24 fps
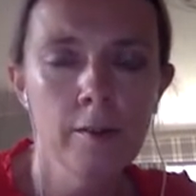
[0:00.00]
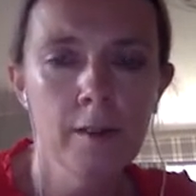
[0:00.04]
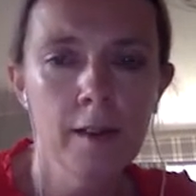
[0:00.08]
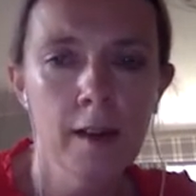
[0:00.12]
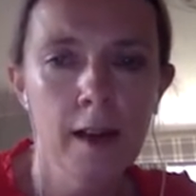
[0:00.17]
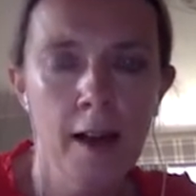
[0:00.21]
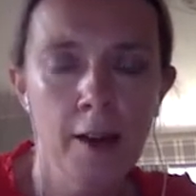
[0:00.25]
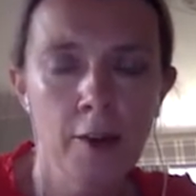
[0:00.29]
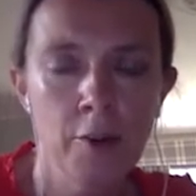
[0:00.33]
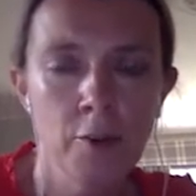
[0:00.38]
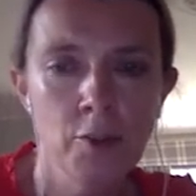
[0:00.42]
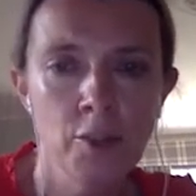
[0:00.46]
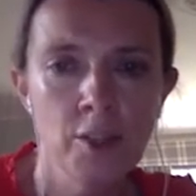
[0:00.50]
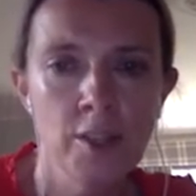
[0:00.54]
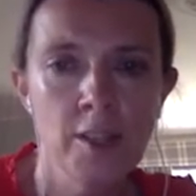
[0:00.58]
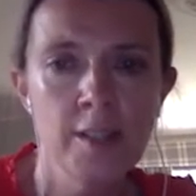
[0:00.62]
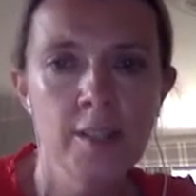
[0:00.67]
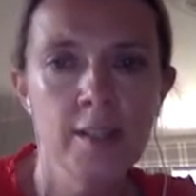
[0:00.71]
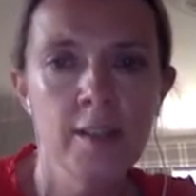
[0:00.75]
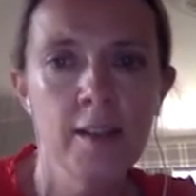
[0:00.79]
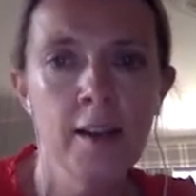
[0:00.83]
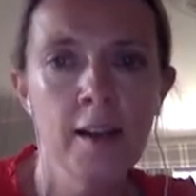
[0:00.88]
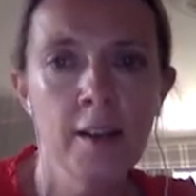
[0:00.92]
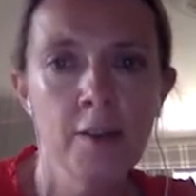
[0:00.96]

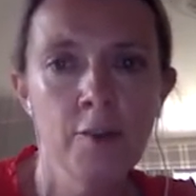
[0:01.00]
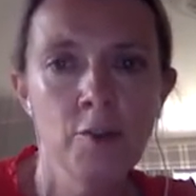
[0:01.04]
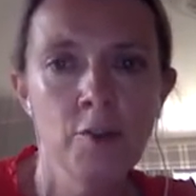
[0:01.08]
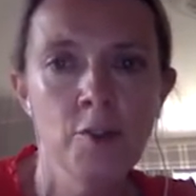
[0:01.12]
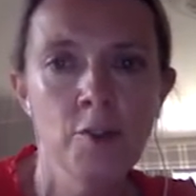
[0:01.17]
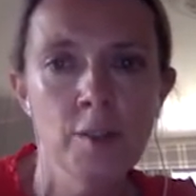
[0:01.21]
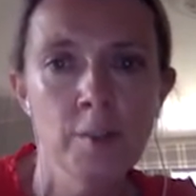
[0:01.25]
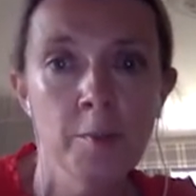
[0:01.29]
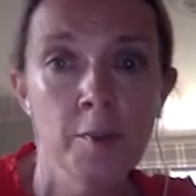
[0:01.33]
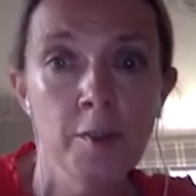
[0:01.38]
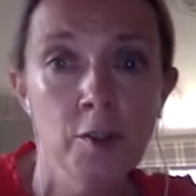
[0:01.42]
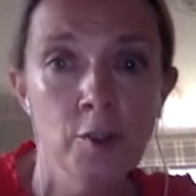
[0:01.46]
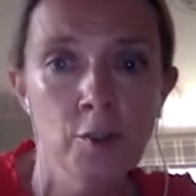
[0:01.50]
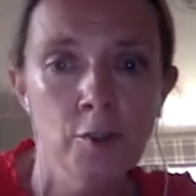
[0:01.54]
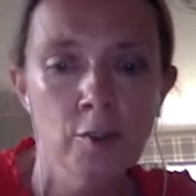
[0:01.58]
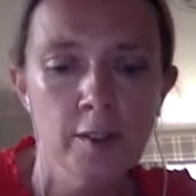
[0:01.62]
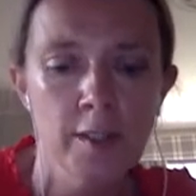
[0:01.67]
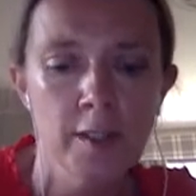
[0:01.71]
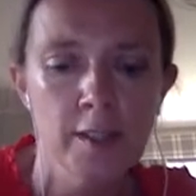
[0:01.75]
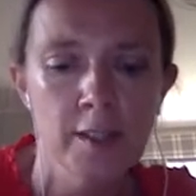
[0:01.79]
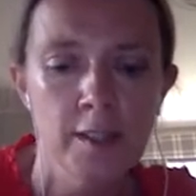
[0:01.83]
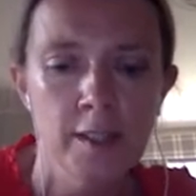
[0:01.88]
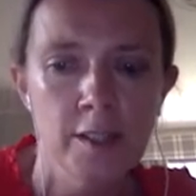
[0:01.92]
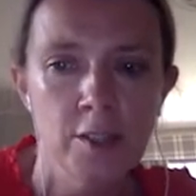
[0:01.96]
analgesia and reduce some of the
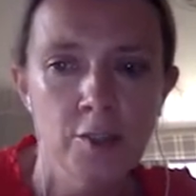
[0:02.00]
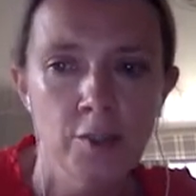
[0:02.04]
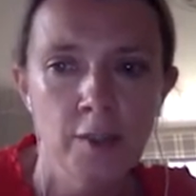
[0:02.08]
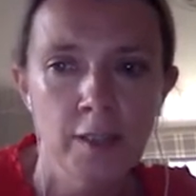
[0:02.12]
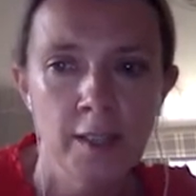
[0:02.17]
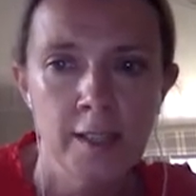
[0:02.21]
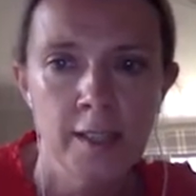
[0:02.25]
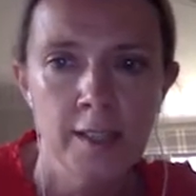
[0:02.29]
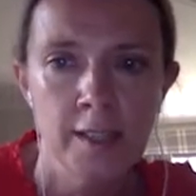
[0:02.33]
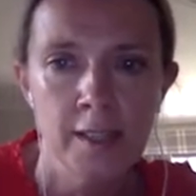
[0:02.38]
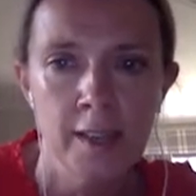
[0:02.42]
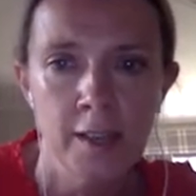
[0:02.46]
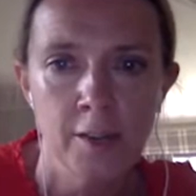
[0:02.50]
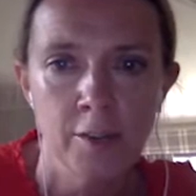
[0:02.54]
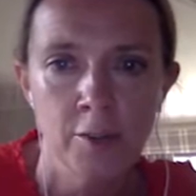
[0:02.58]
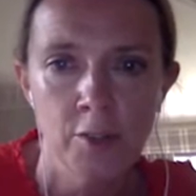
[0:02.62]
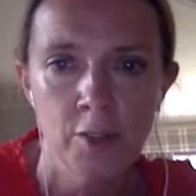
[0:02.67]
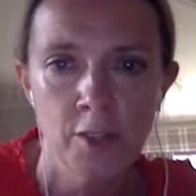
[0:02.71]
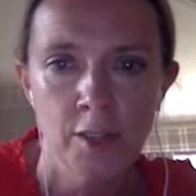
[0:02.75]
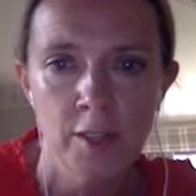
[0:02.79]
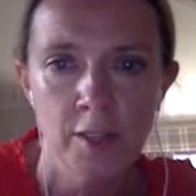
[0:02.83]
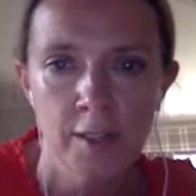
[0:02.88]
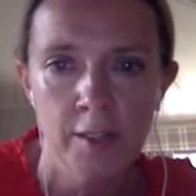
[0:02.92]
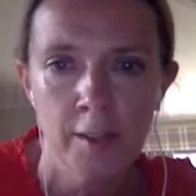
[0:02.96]
toxicities related to
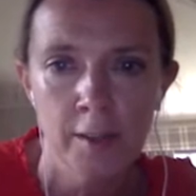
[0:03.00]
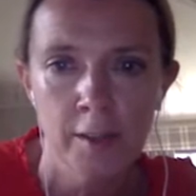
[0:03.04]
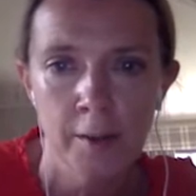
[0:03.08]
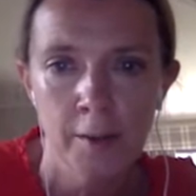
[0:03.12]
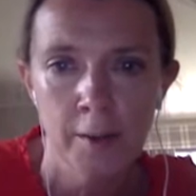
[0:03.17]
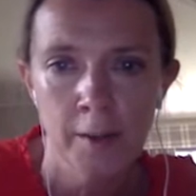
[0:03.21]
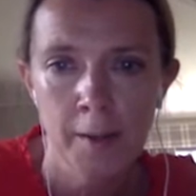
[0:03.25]
analgesia.